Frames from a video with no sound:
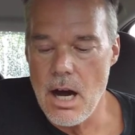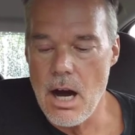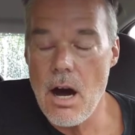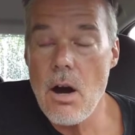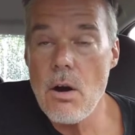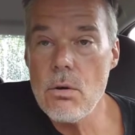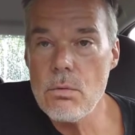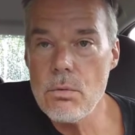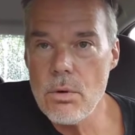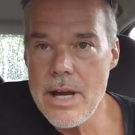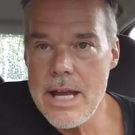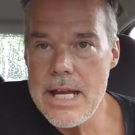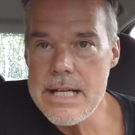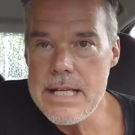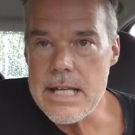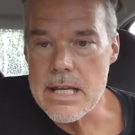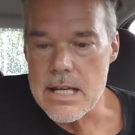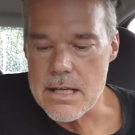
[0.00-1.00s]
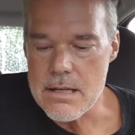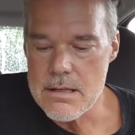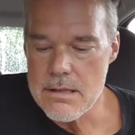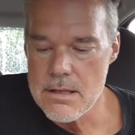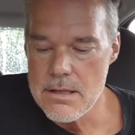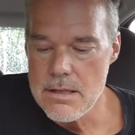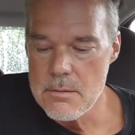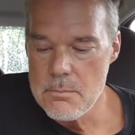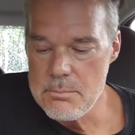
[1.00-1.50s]
already
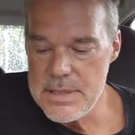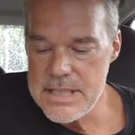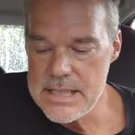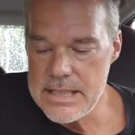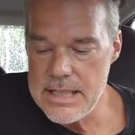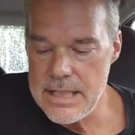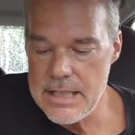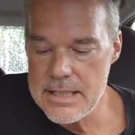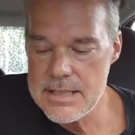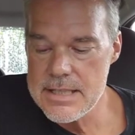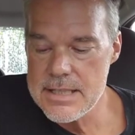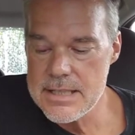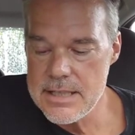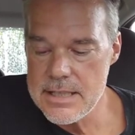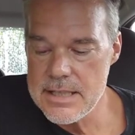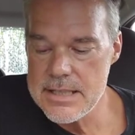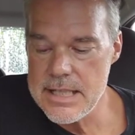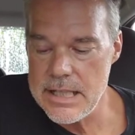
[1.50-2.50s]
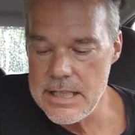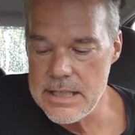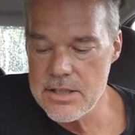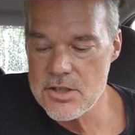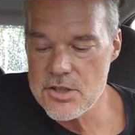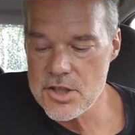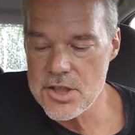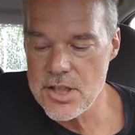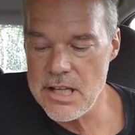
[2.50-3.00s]
begins to
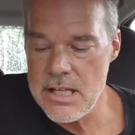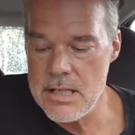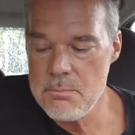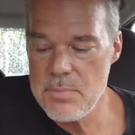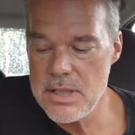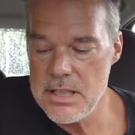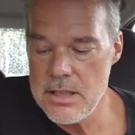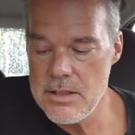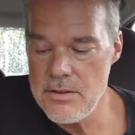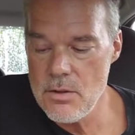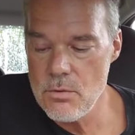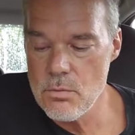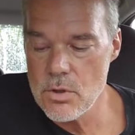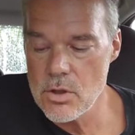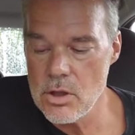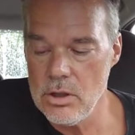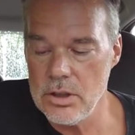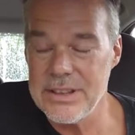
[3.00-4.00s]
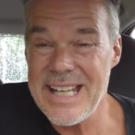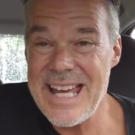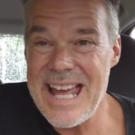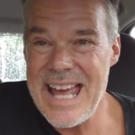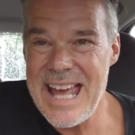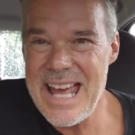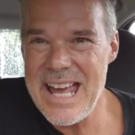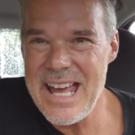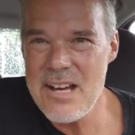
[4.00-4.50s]
take shape in the world
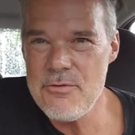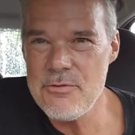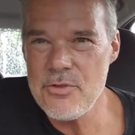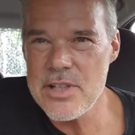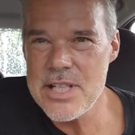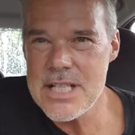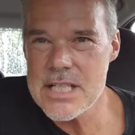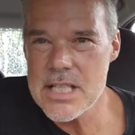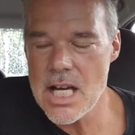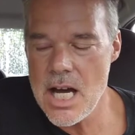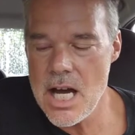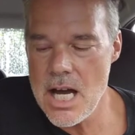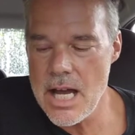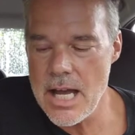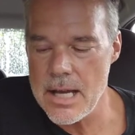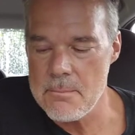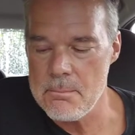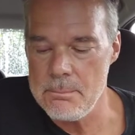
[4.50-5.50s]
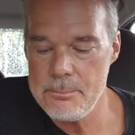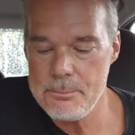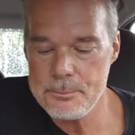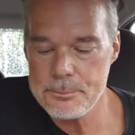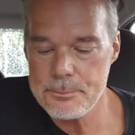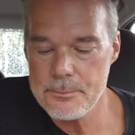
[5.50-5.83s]
every time